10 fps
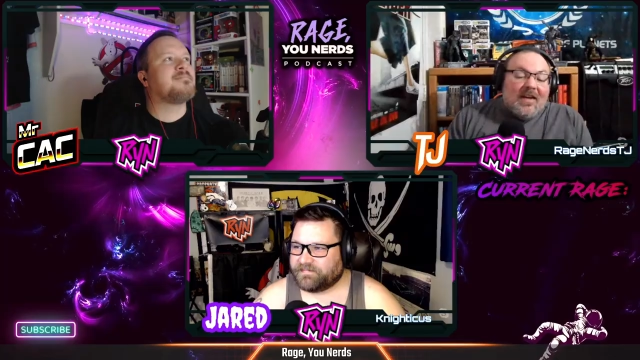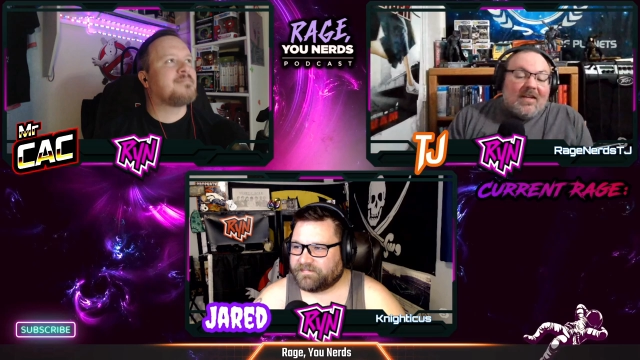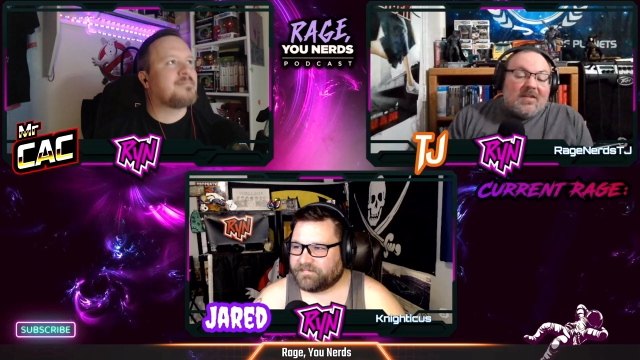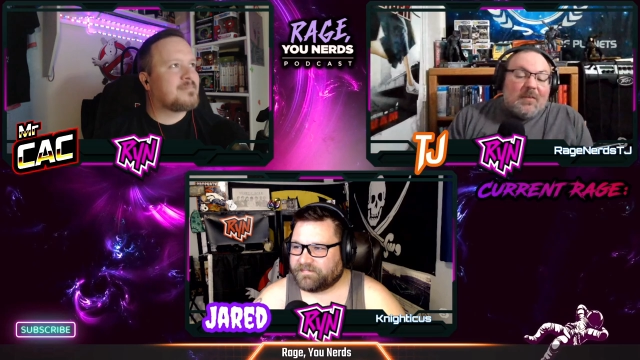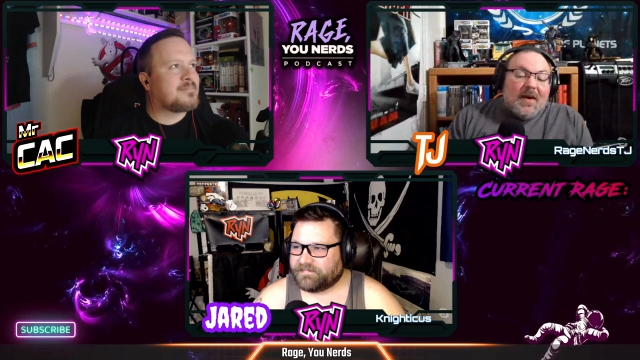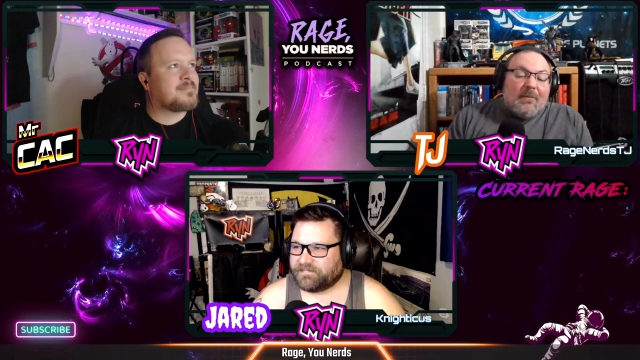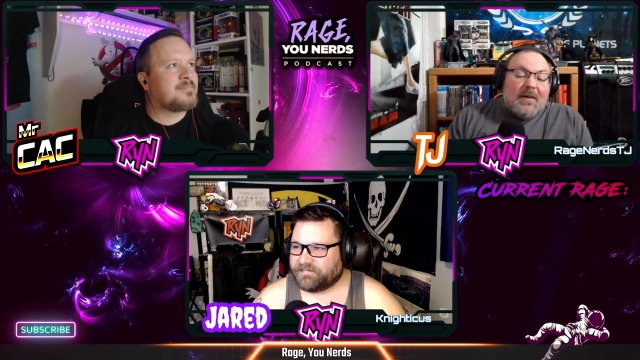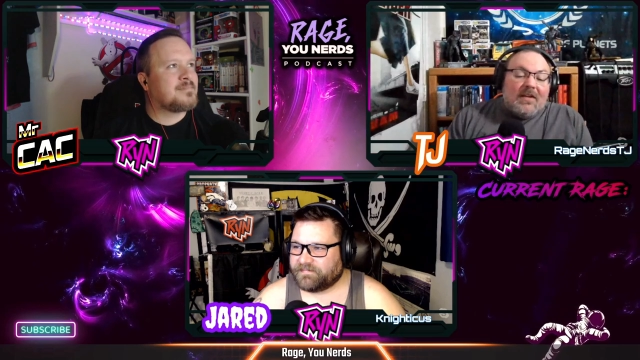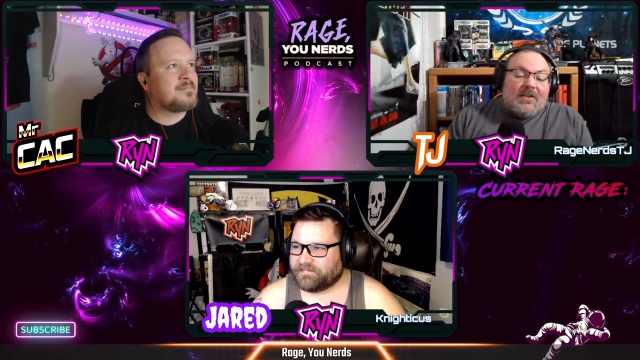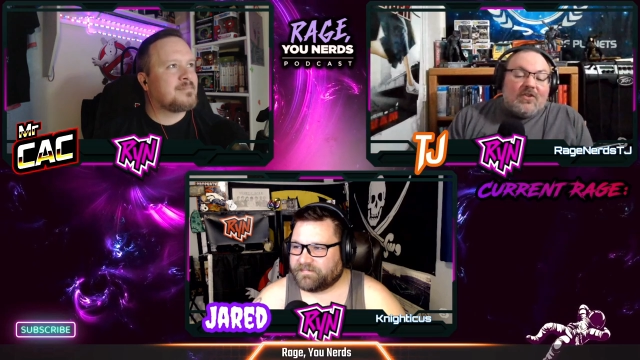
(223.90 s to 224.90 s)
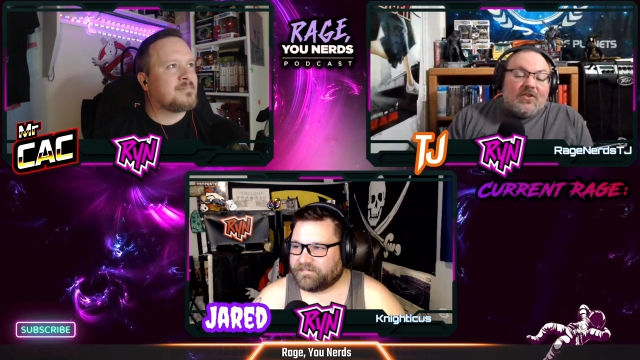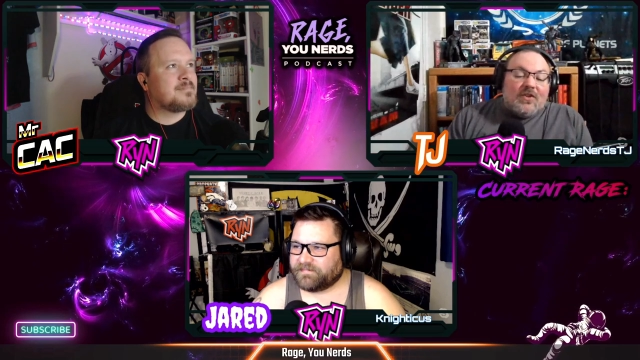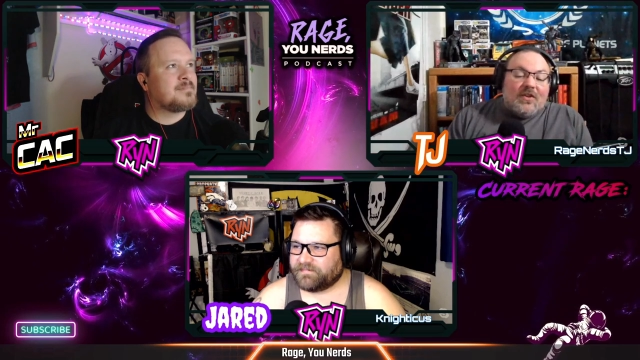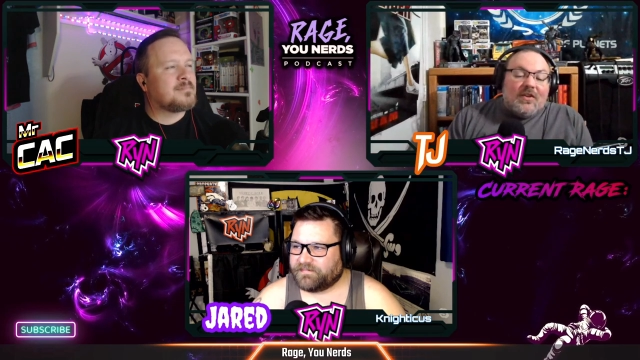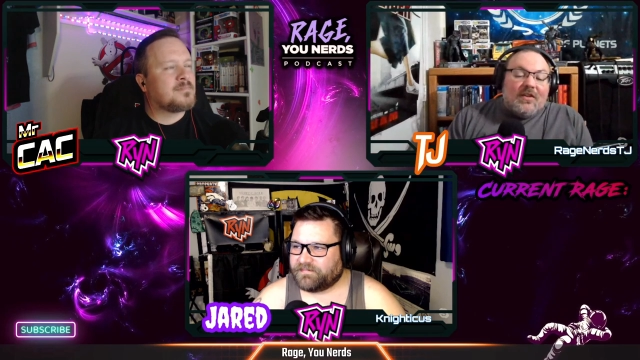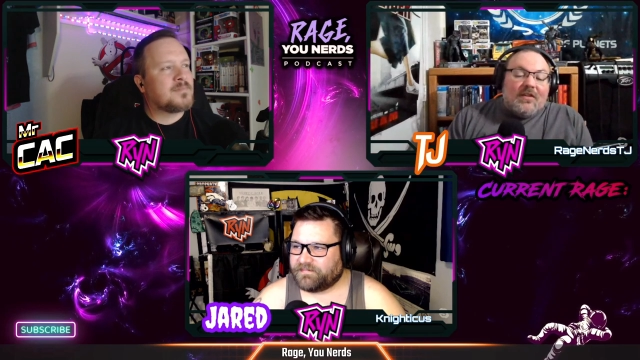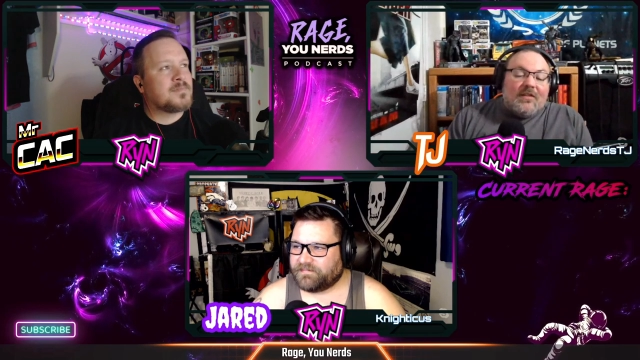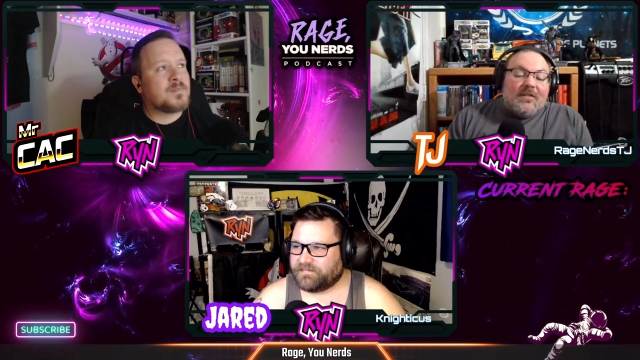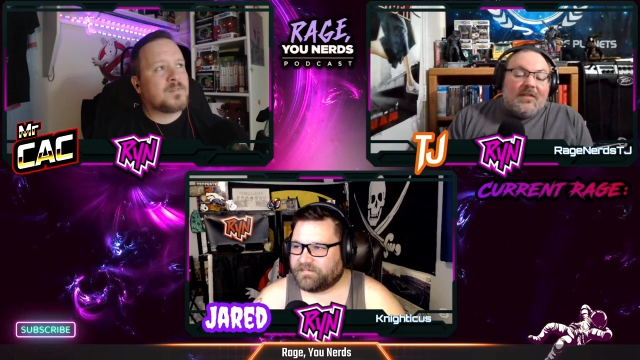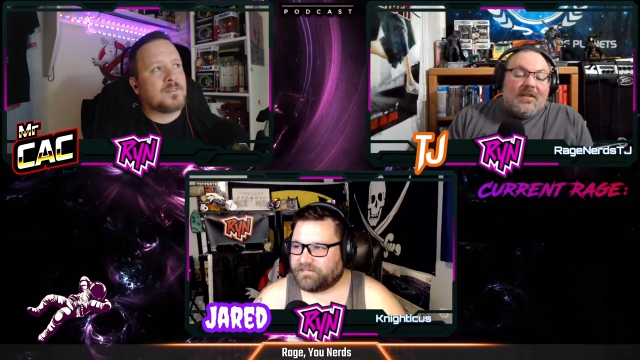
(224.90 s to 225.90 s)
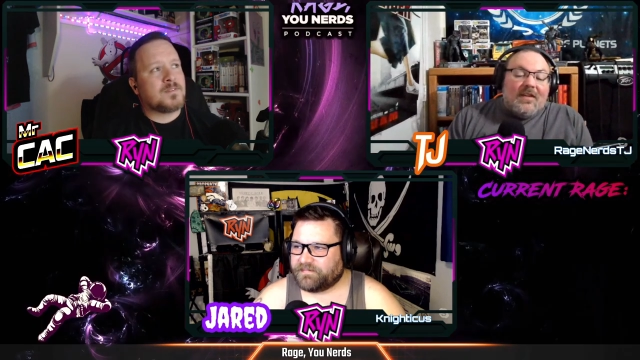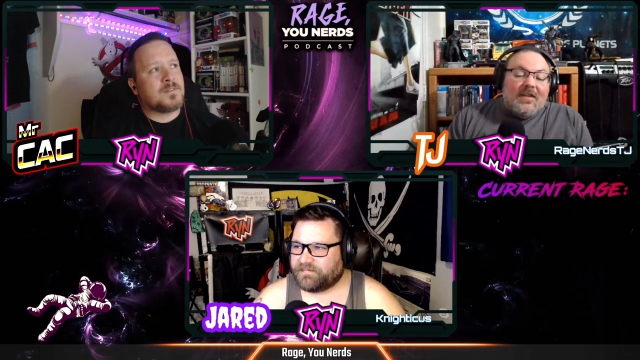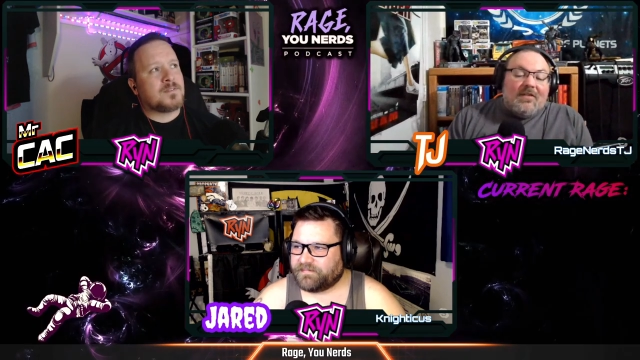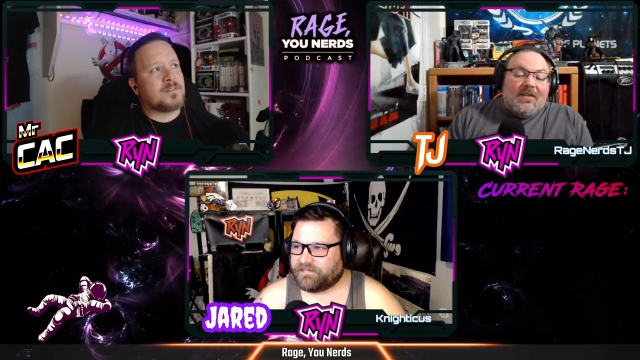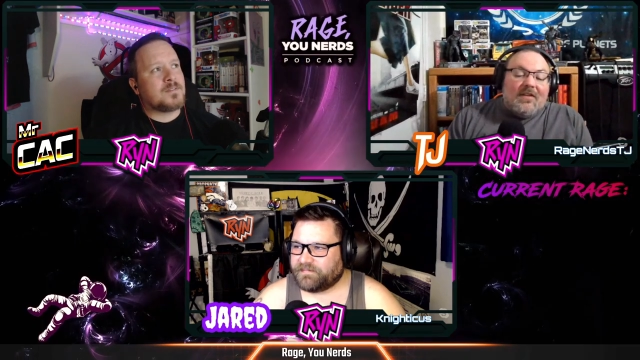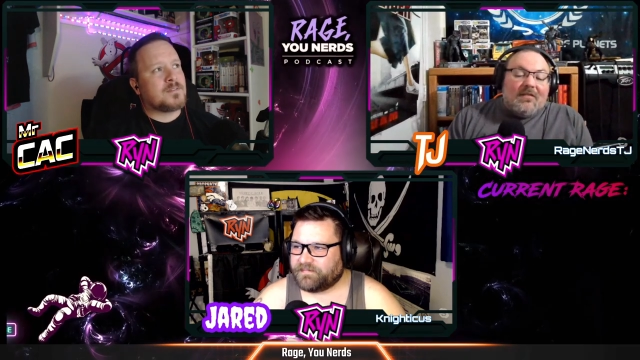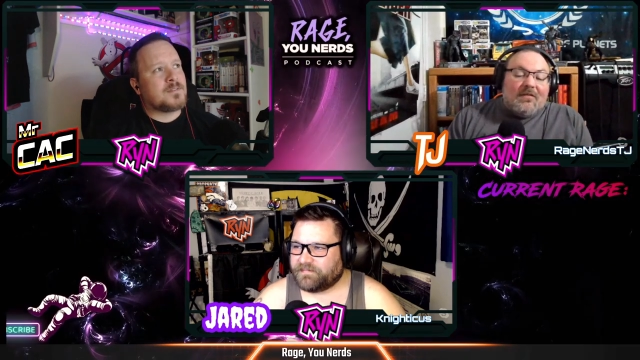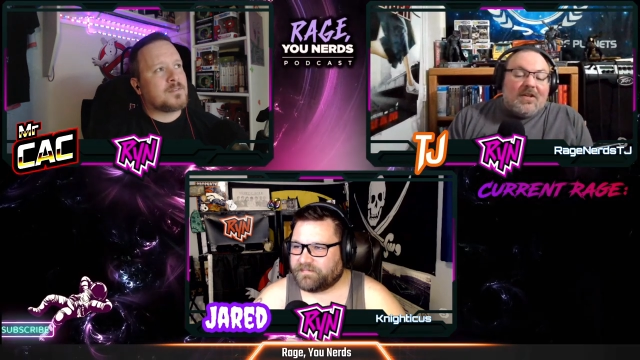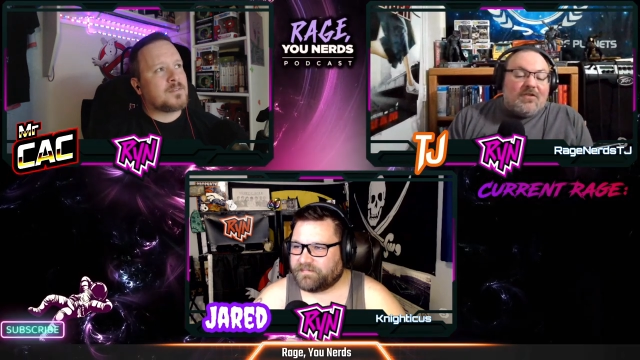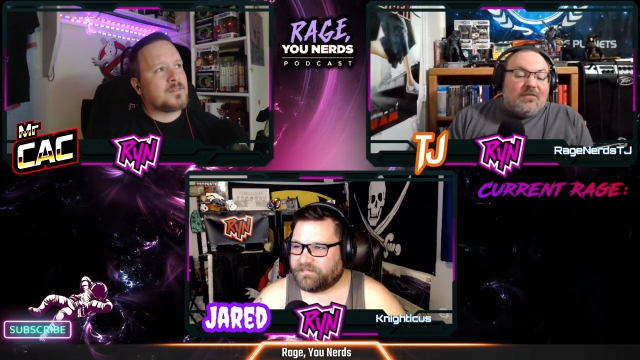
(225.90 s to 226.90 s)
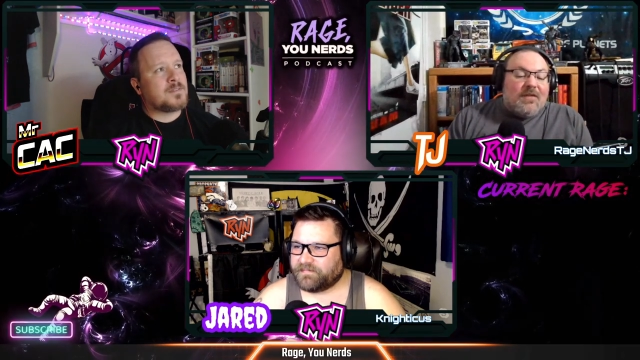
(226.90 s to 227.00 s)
Speaker 1: it's about making sure even the fresh